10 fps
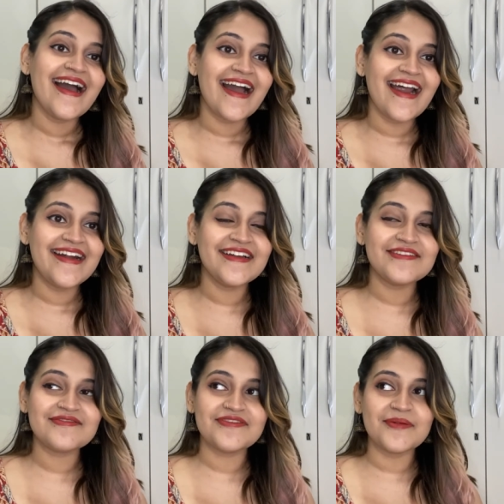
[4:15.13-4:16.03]
and
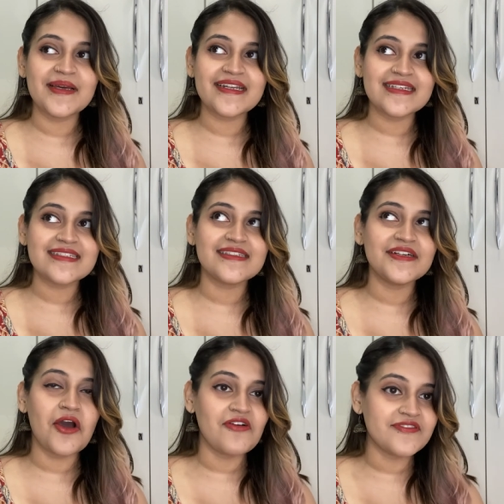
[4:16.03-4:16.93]
for my
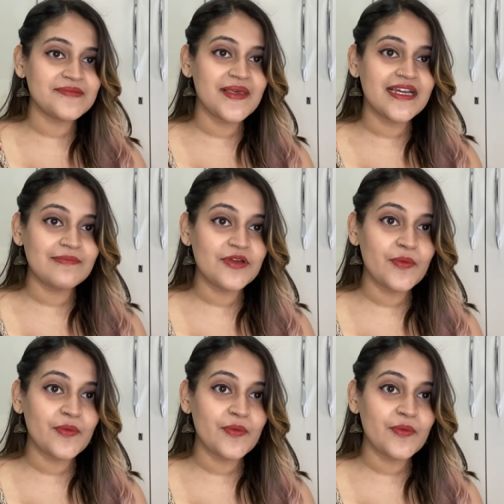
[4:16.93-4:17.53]
recent office makeup